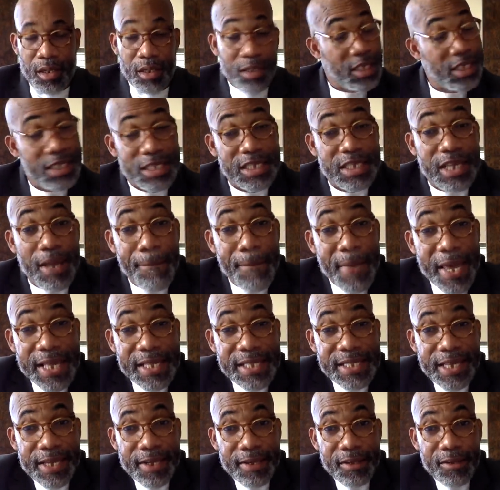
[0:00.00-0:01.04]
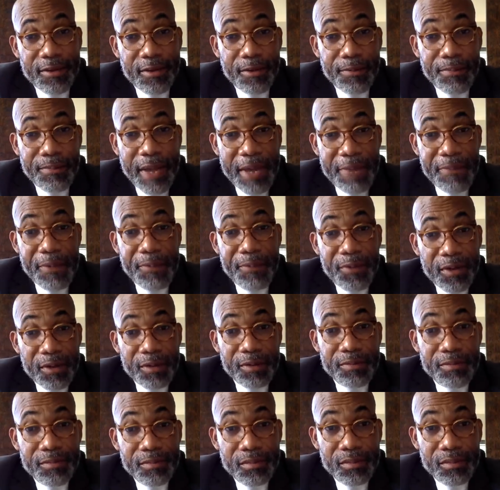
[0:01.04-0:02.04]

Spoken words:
This is amazing, you know, my people.